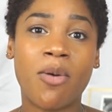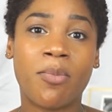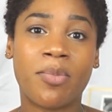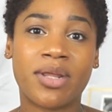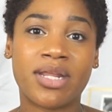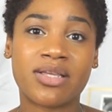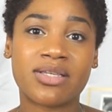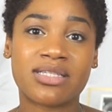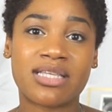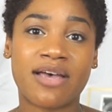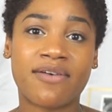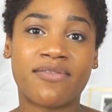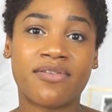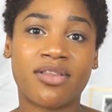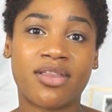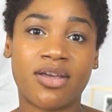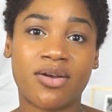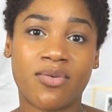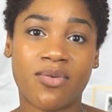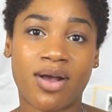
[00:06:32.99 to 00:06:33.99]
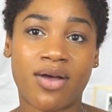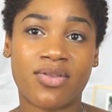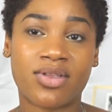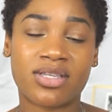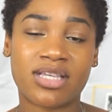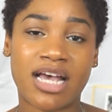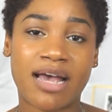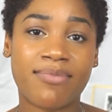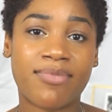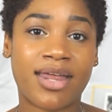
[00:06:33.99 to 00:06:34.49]
but it's definitely around
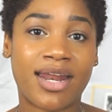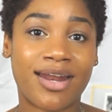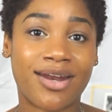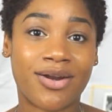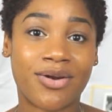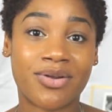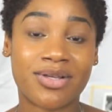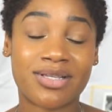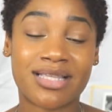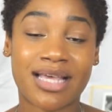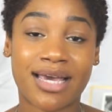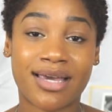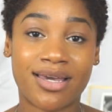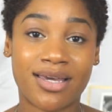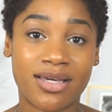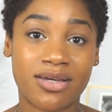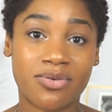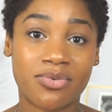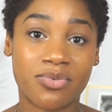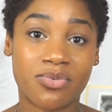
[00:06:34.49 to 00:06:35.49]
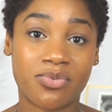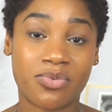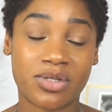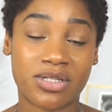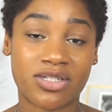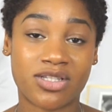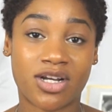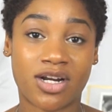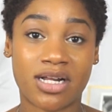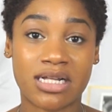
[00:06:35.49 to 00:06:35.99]
the time that I noticed that he
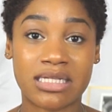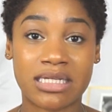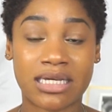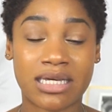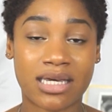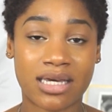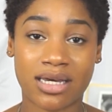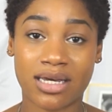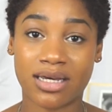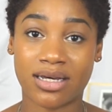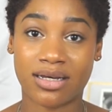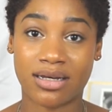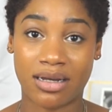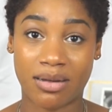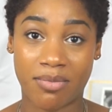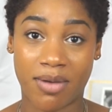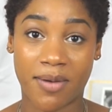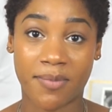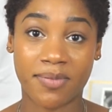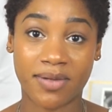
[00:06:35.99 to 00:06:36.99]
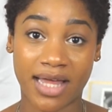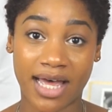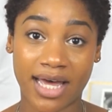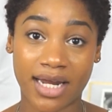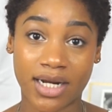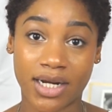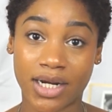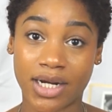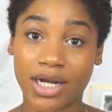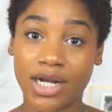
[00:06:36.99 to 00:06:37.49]
was starting to kick my
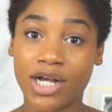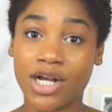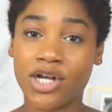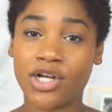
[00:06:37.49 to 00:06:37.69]
bladder.